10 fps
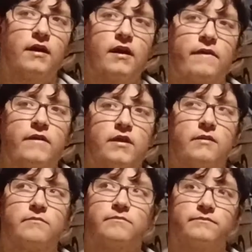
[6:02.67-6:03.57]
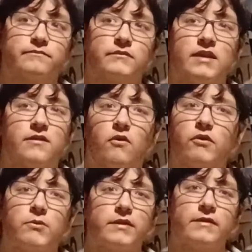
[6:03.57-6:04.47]
And then that's the
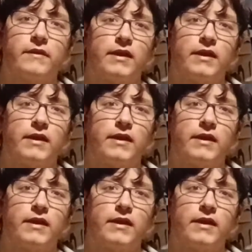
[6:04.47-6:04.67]
only reason they